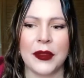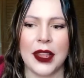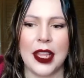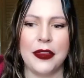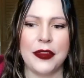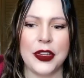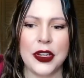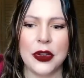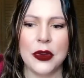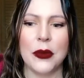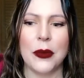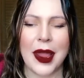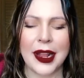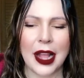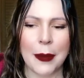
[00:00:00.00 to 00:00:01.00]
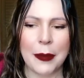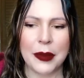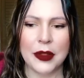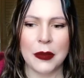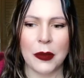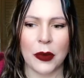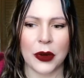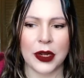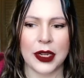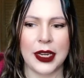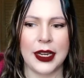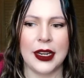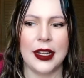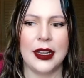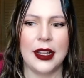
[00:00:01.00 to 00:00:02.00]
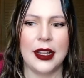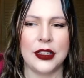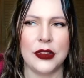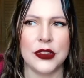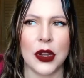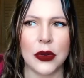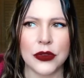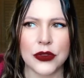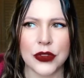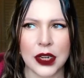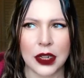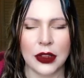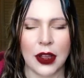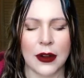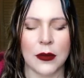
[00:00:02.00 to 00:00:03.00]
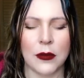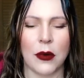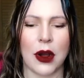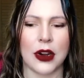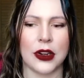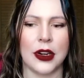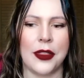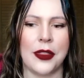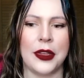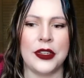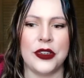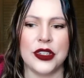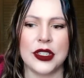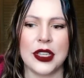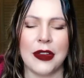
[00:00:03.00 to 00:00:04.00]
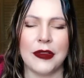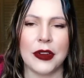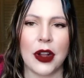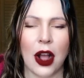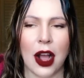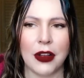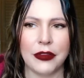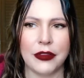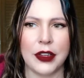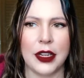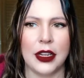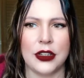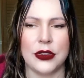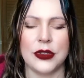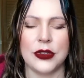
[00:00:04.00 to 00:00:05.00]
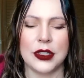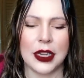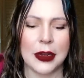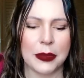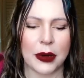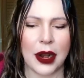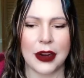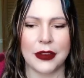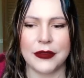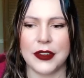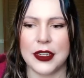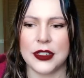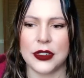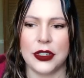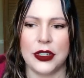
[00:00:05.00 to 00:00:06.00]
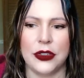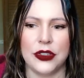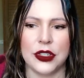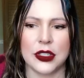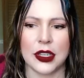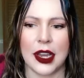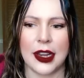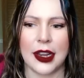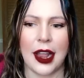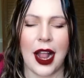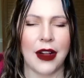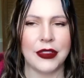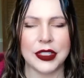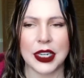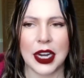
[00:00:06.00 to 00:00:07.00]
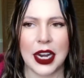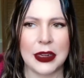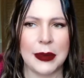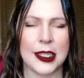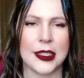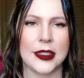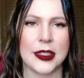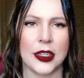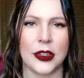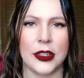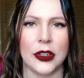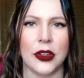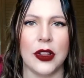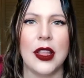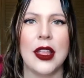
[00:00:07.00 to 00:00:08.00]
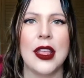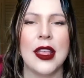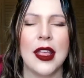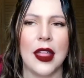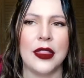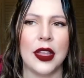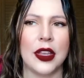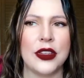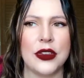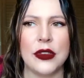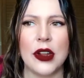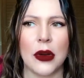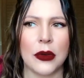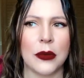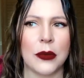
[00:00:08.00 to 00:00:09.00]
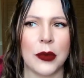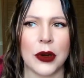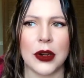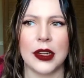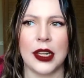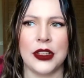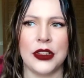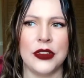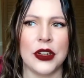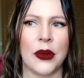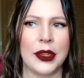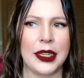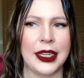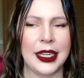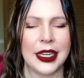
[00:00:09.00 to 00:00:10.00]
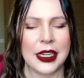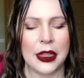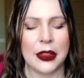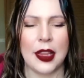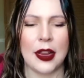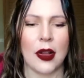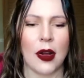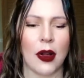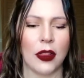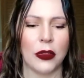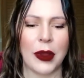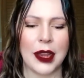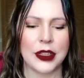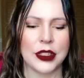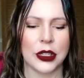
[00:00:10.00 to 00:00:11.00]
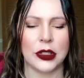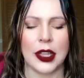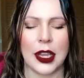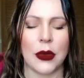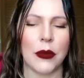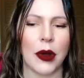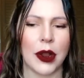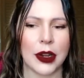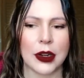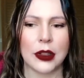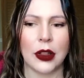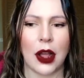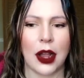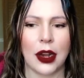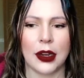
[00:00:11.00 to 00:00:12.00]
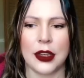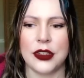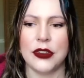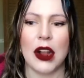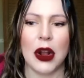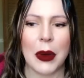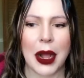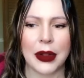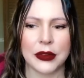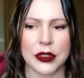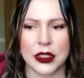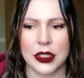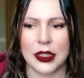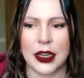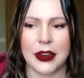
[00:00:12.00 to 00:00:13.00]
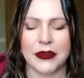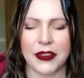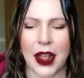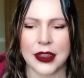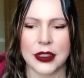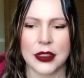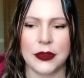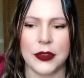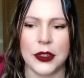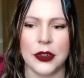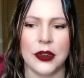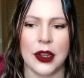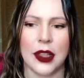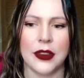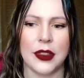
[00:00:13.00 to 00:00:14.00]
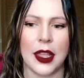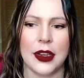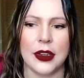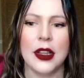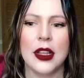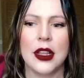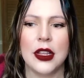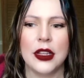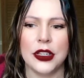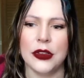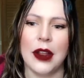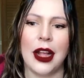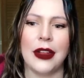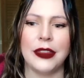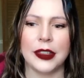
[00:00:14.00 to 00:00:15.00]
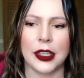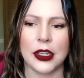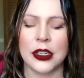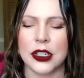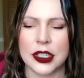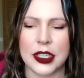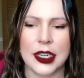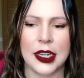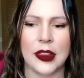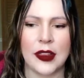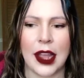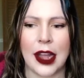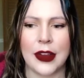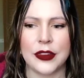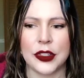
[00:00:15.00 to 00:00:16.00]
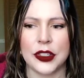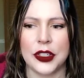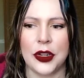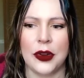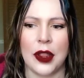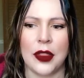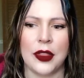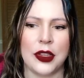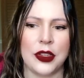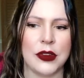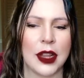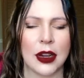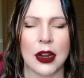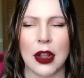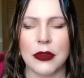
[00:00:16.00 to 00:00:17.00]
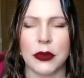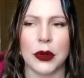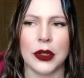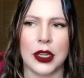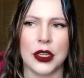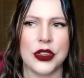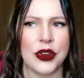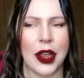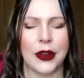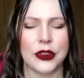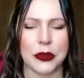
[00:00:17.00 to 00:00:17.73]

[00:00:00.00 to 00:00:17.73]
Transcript: If you wake up in the morning and you don't drink a lot of water and then you just have coffee and you skip breakfast or you just have a tiny bit of cereal and then you go to work and you don't eat anything all the way till 1 o'clock and you go out to get fast food and then you have a cookie in the afternoon and then you get off work and you have